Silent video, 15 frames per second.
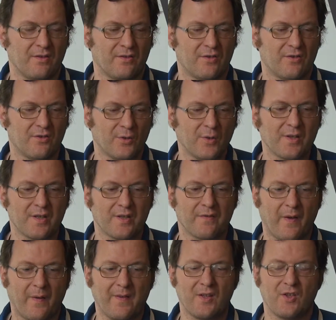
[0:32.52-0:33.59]
storage is
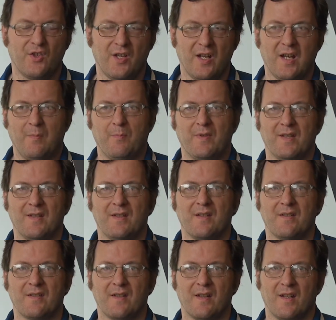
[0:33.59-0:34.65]
very cheap, this
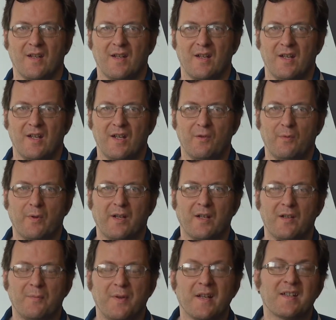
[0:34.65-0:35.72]
is, we're
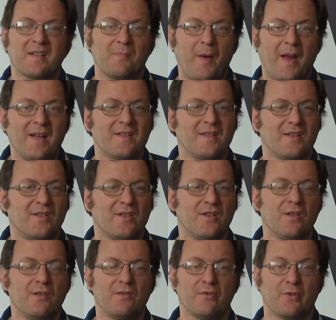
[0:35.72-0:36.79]
going to be expected to
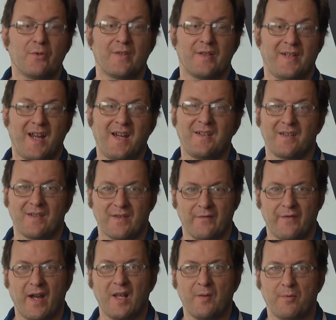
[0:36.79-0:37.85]
use all the data that's
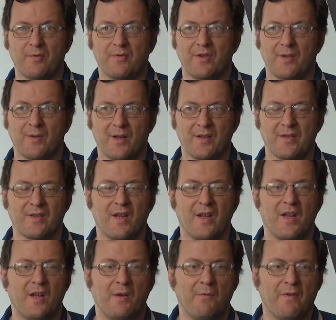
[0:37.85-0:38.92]
available to us
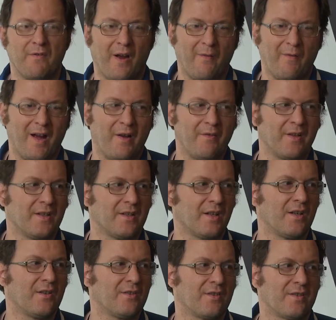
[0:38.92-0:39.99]
without having to
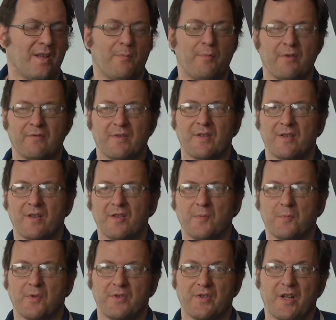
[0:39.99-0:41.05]
go to separate
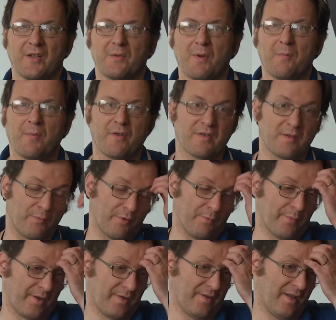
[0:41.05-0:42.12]
research projects where possible,
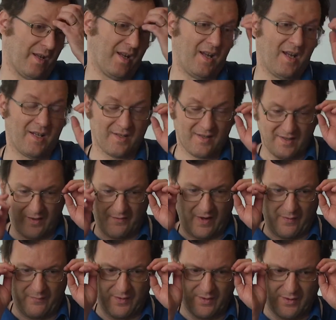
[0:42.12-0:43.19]
because instead of
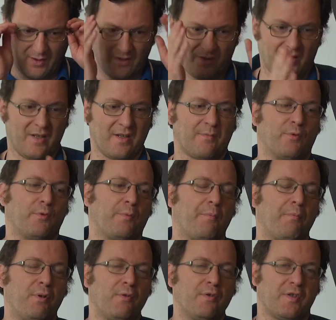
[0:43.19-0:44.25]
having to look at a small
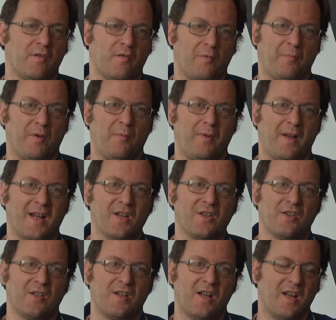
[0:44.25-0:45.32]
portion of the
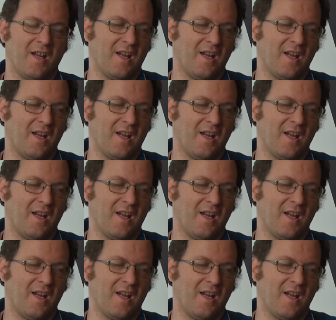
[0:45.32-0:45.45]
population,